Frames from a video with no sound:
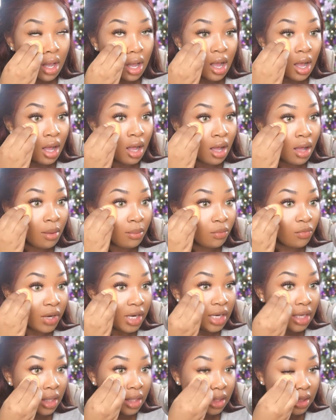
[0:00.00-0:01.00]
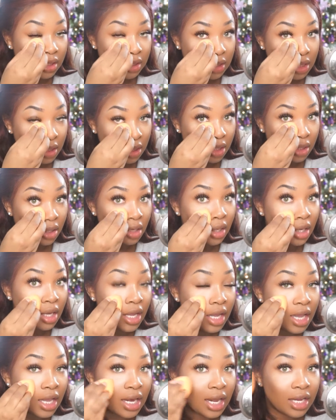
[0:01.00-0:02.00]
Radiant Concealer,
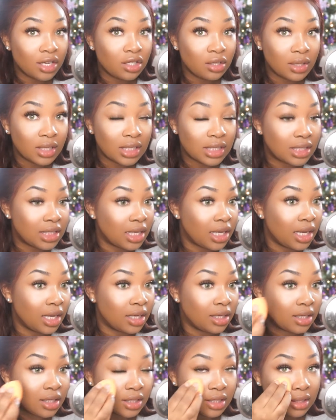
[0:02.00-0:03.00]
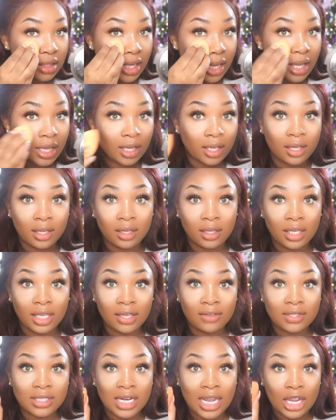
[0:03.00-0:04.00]
and as you can see, it just like
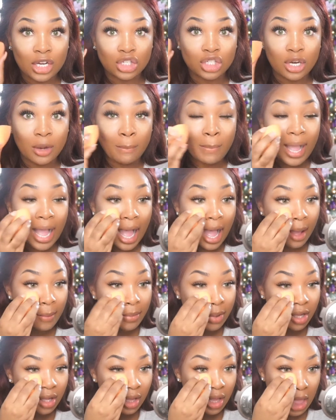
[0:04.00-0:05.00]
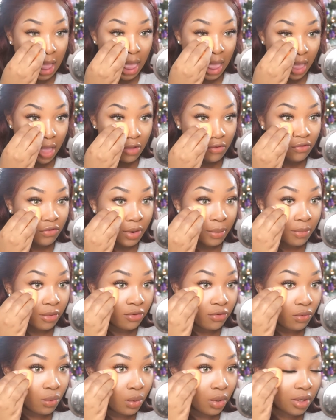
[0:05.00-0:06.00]
gives an extra pop from
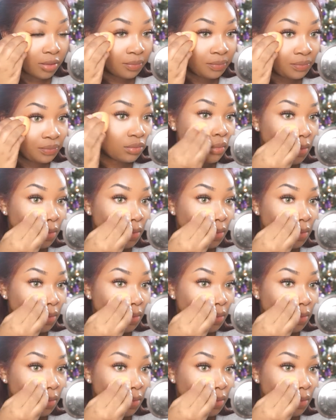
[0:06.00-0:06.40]
before.